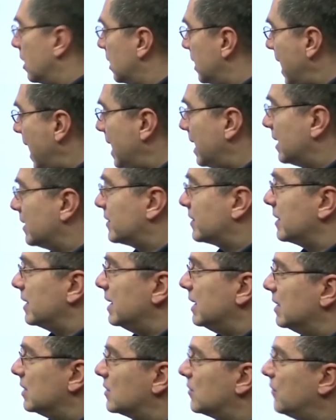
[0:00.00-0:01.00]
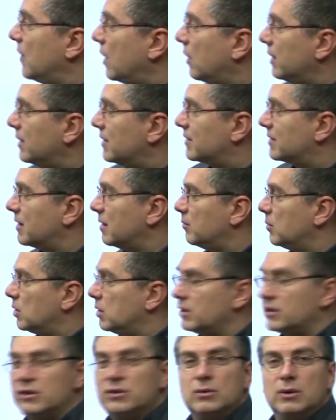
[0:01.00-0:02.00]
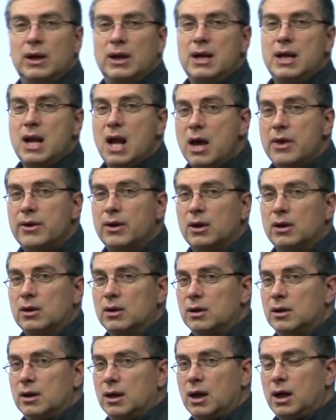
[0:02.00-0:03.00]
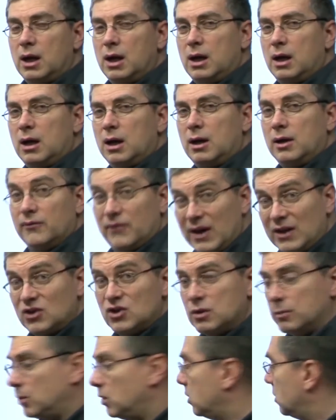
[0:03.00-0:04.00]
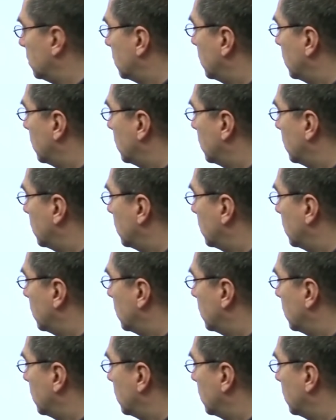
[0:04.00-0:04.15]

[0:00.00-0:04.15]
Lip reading: lettuce is very similar to another vegetable